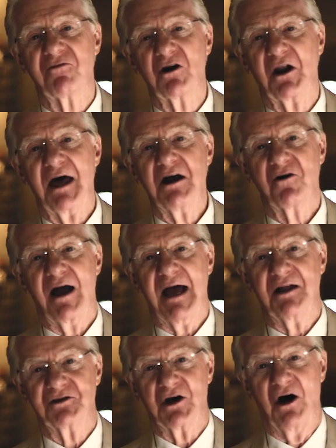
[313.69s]
ever lay your
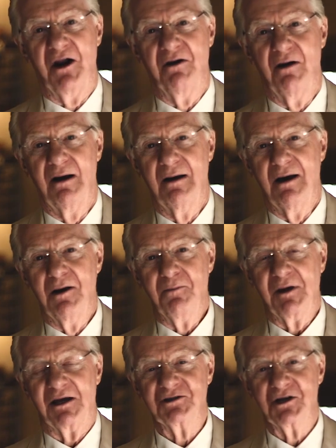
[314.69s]
hands
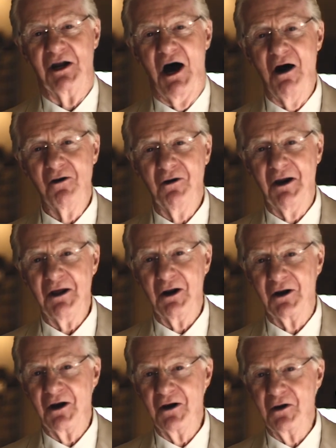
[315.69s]
on, because you not only
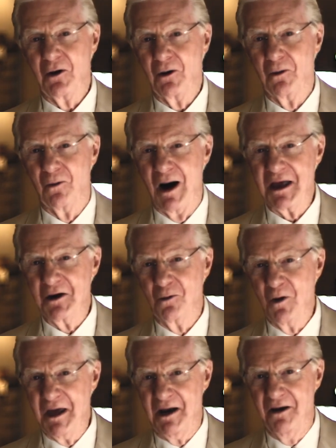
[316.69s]
learn why you
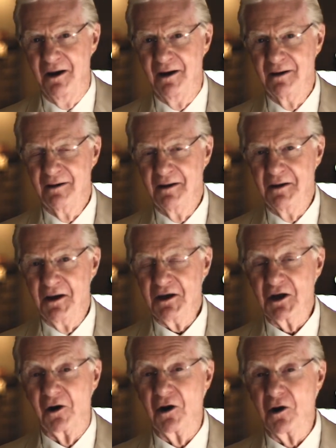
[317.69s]
win,
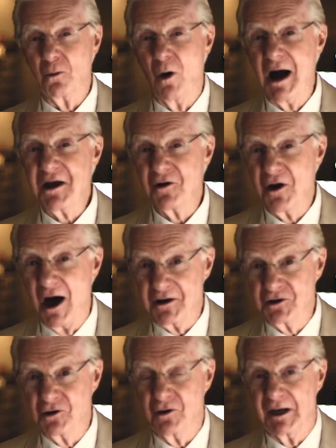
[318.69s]
you learn why you're
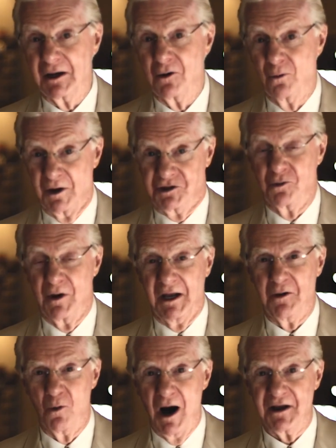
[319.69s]
not doing what you
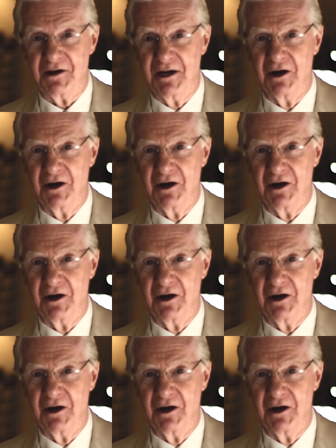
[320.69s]
really want to